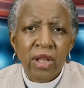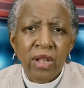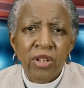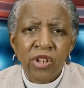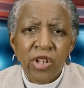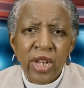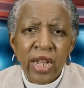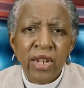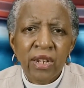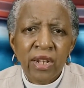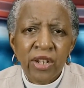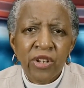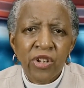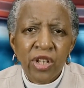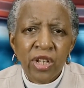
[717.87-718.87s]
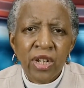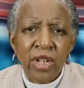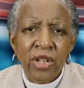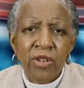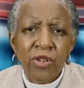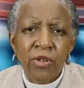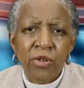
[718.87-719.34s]
State
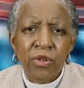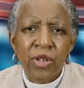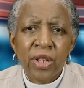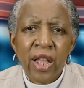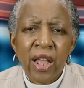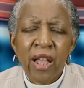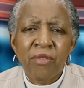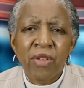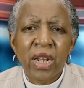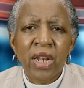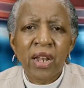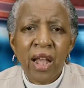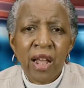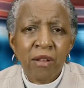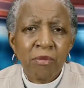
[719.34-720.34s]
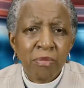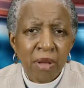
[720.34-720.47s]
legislatures have a lot of